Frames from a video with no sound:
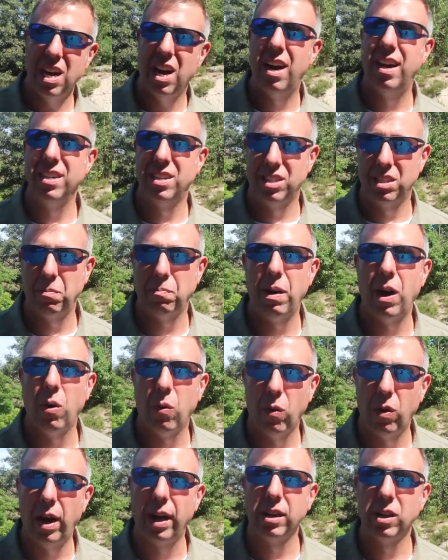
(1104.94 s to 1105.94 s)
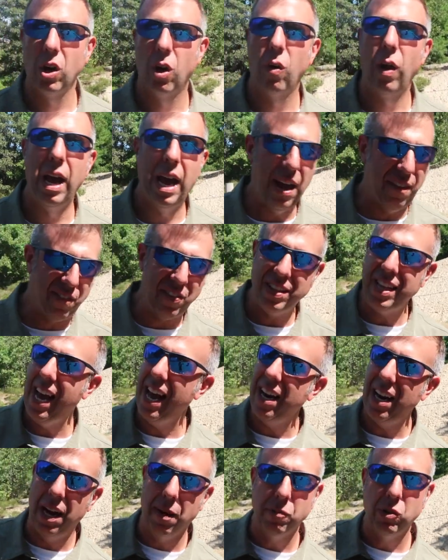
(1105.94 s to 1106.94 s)
yards is about where I'd go. After
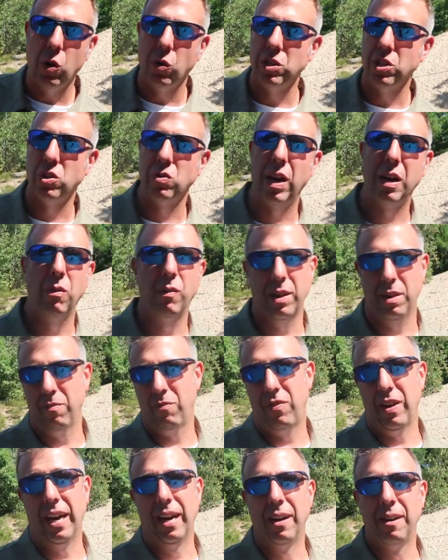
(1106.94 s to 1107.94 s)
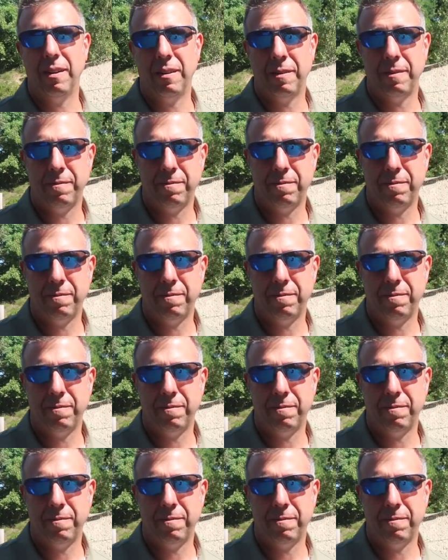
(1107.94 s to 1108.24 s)
that, I'm going straight rhythm fire.